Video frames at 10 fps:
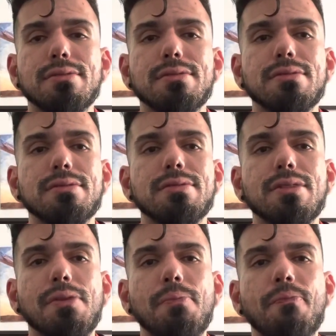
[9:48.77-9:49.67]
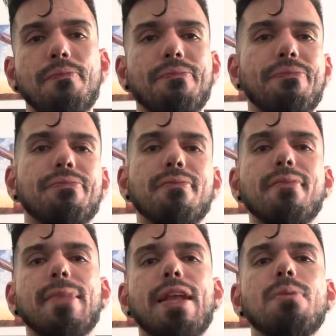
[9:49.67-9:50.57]
And so,
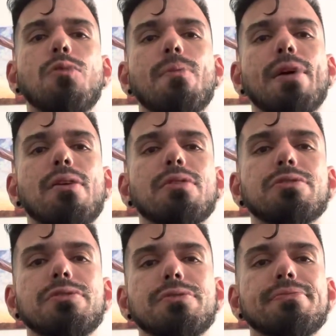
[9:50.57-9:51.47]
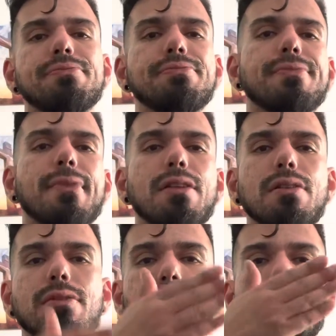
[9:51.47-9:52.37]
more power to you.
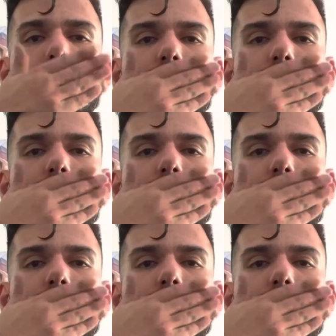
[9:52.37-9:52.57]
Love you.